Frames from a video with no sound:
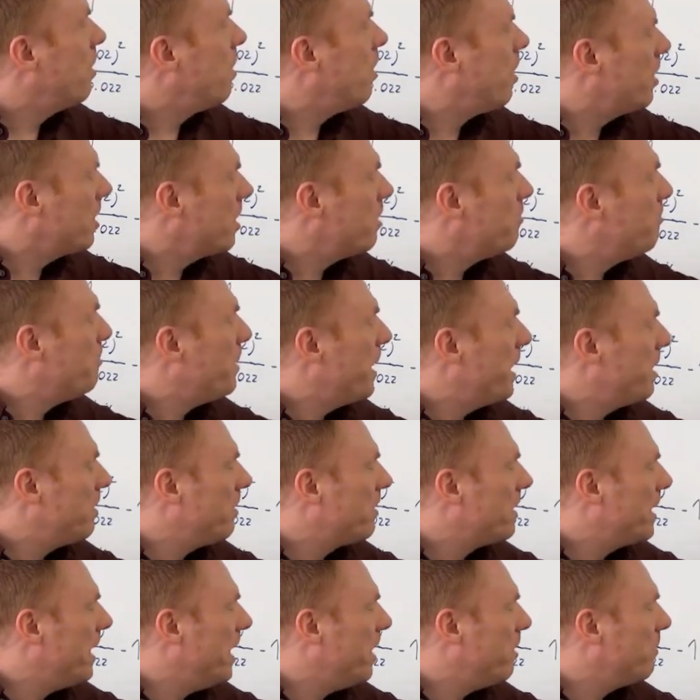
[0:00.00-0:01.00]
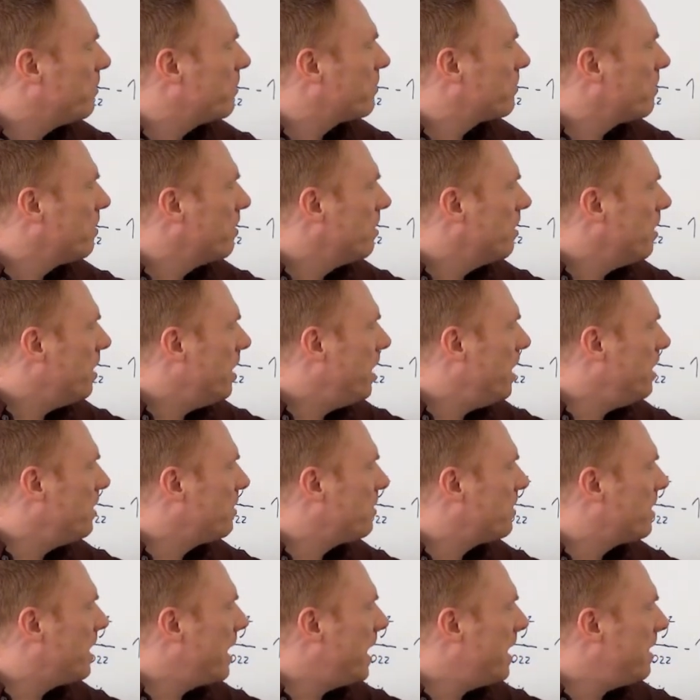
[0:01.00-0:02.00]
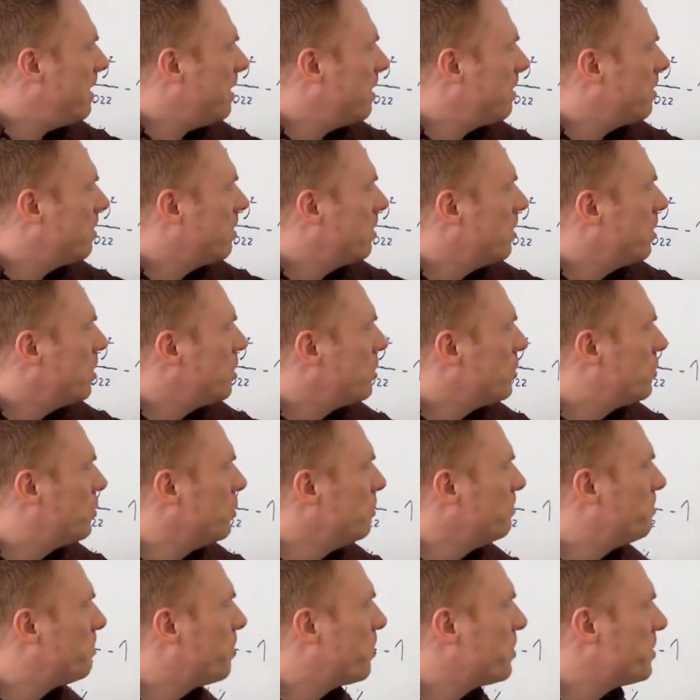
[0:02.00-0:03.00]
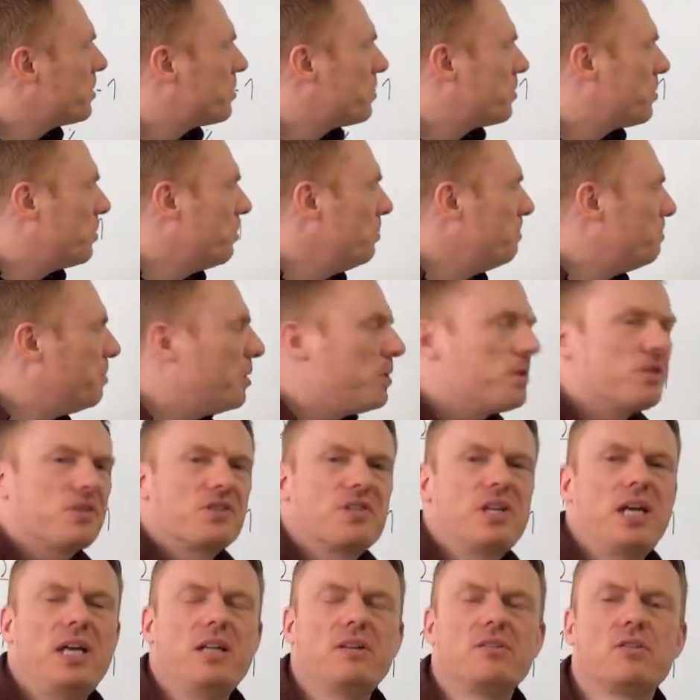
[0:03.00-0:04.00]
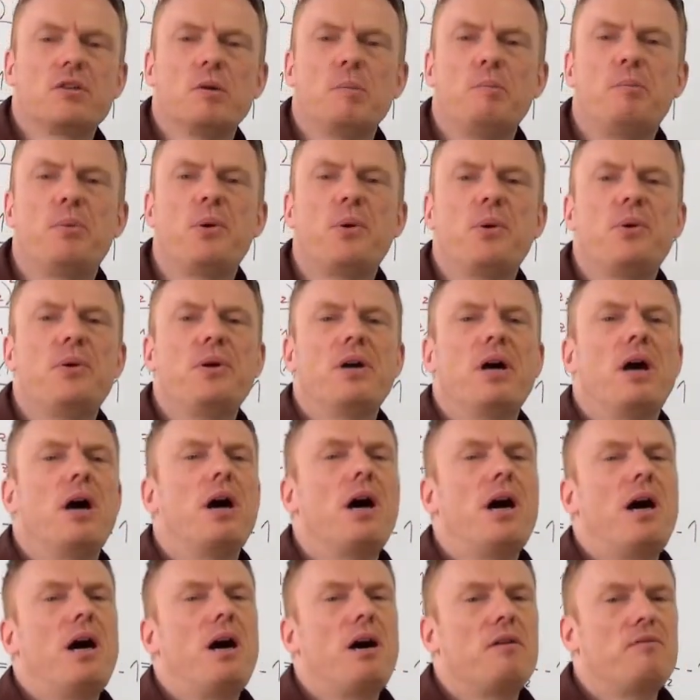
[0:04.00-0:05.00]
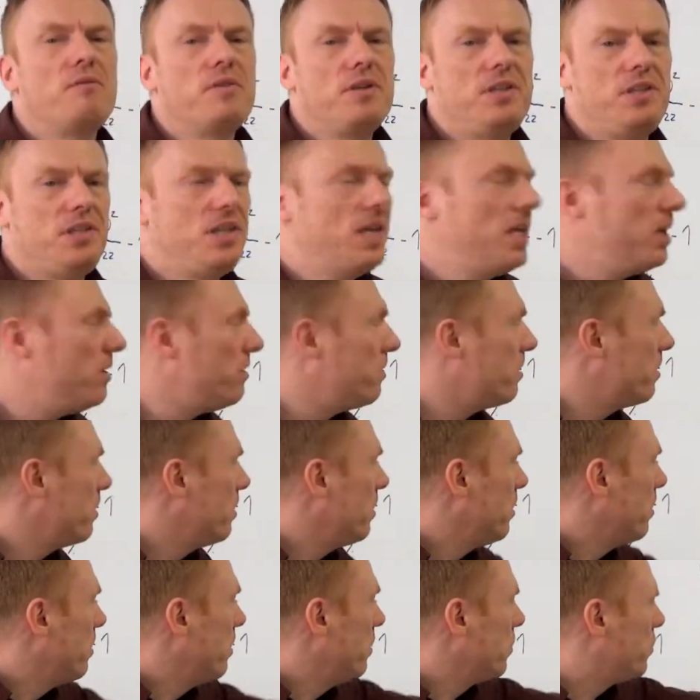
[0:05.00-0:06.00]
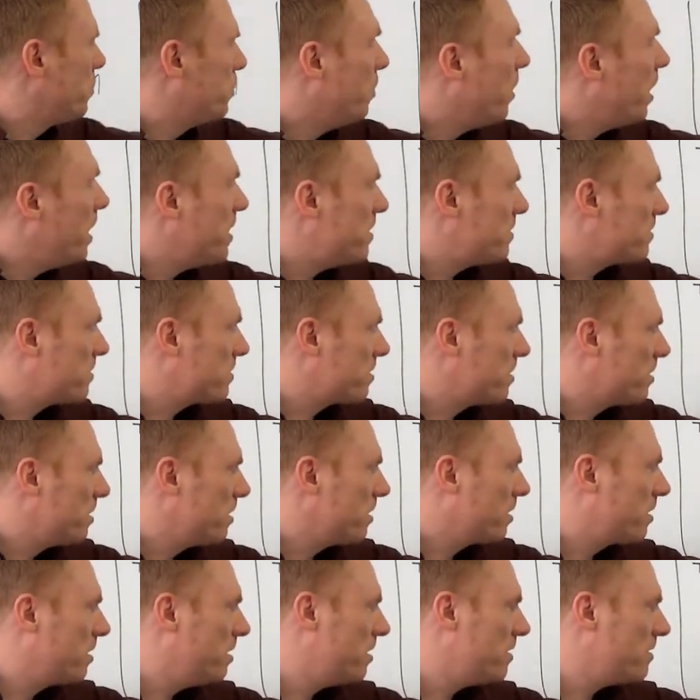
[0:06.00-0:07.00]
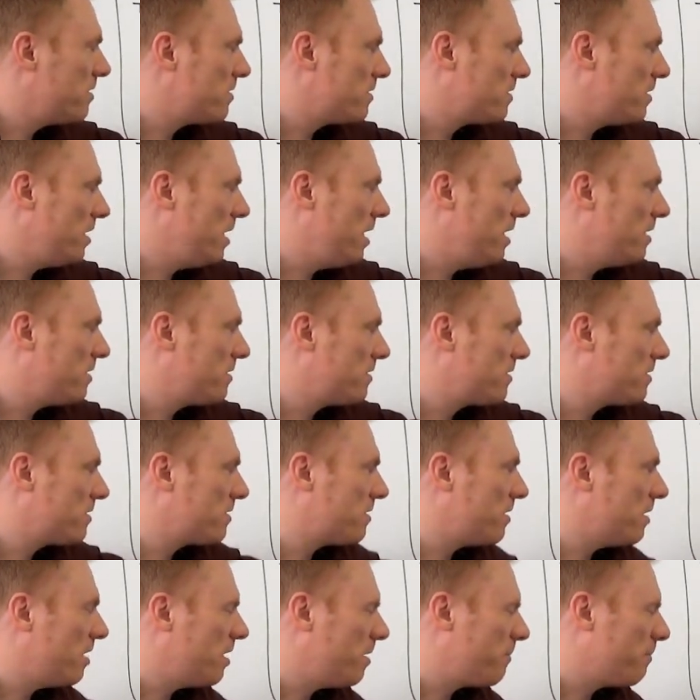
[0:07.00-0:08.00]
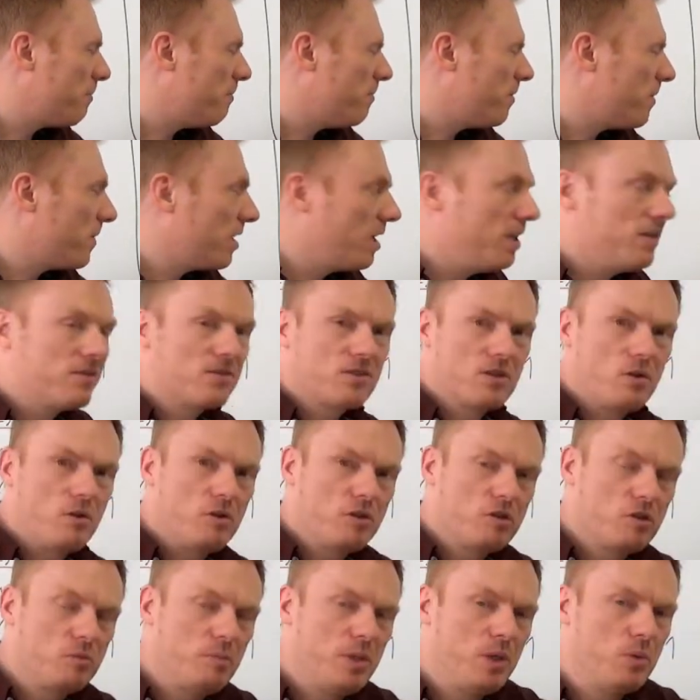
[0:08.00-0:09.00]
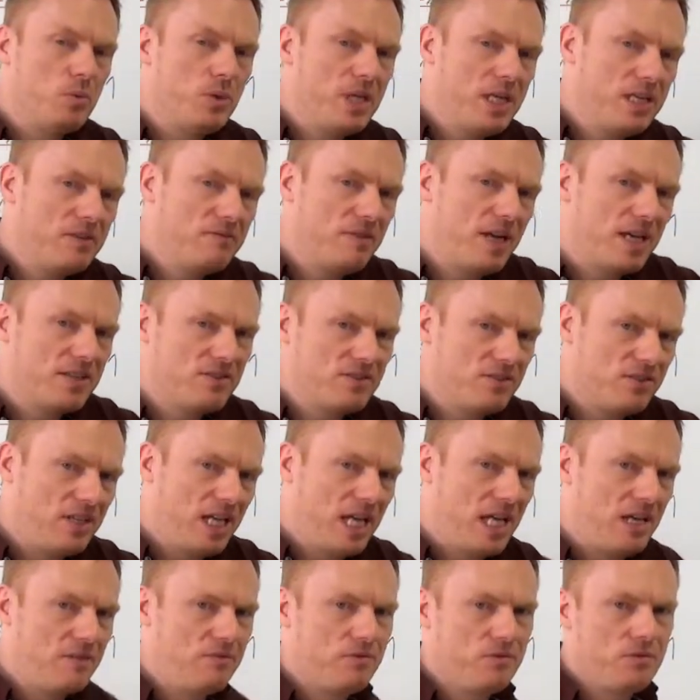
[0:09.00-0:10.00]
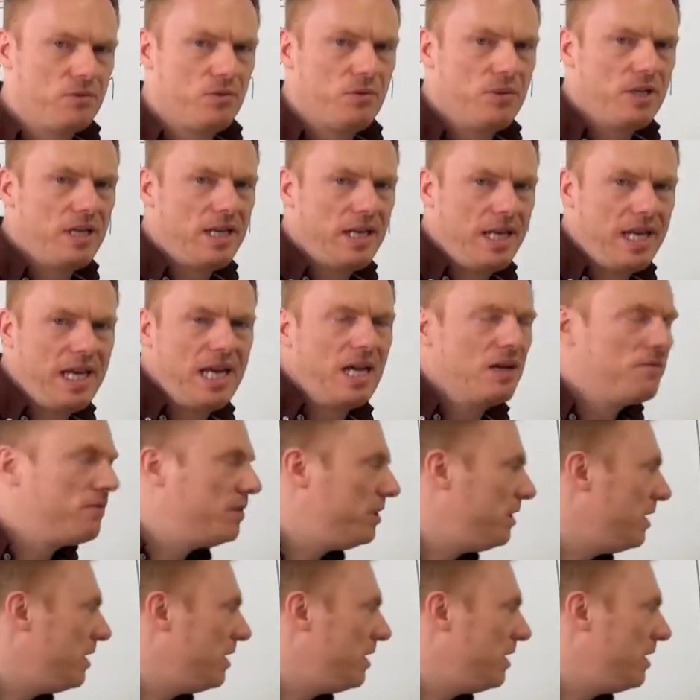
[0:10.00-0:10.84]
on our bank account and getting 2.2% per half year twice, because it's going to be reinvested after half a